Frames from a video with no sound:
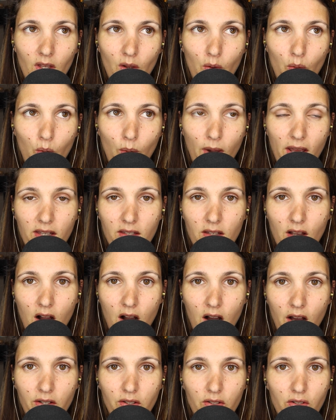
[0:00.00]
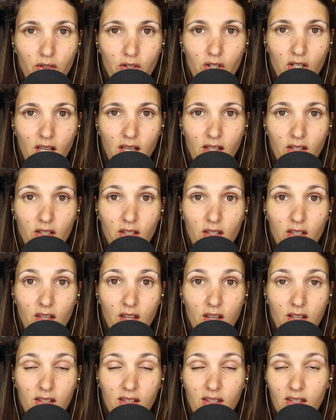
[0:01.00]
went on to change
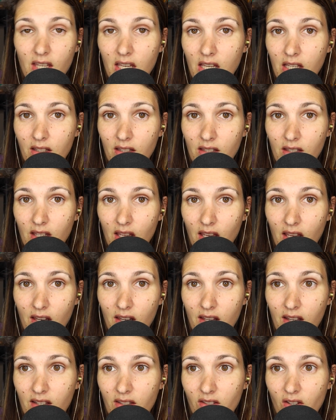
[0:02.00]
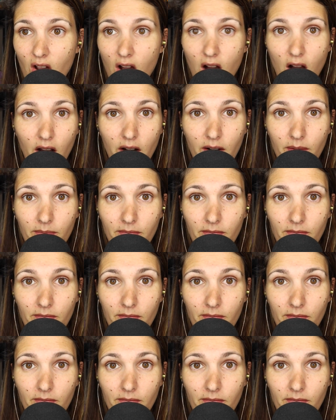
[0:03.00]
the seats in his car.